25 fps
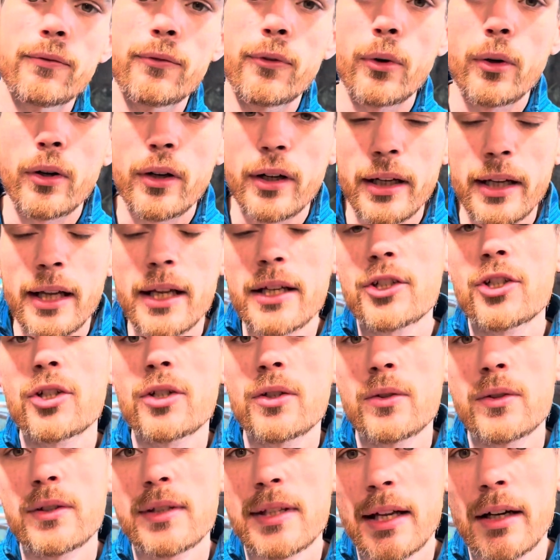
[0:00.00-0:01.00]
for
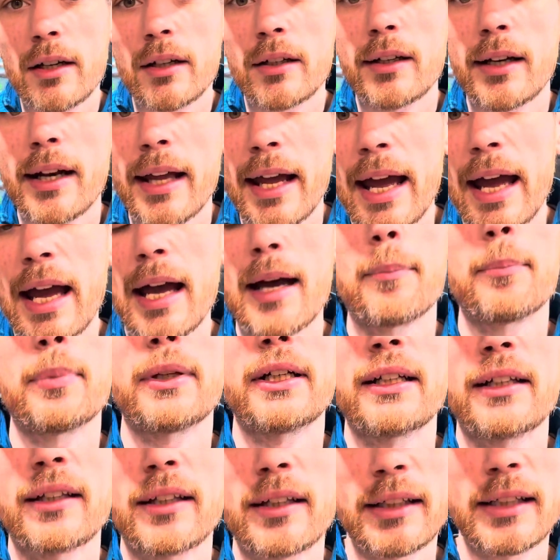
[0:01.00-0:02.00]
issues that are going to happen
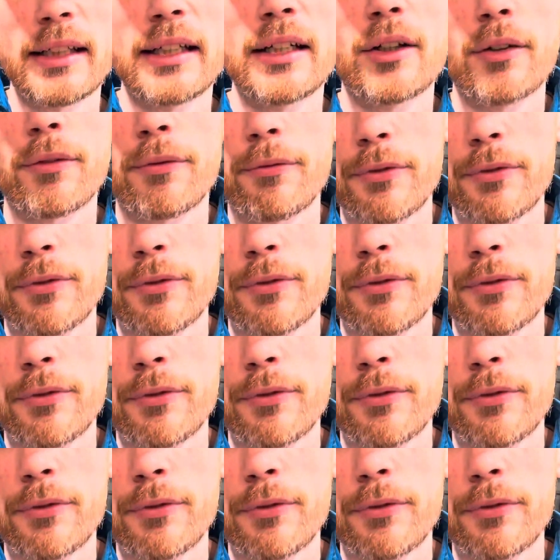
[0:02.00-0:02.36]
in the near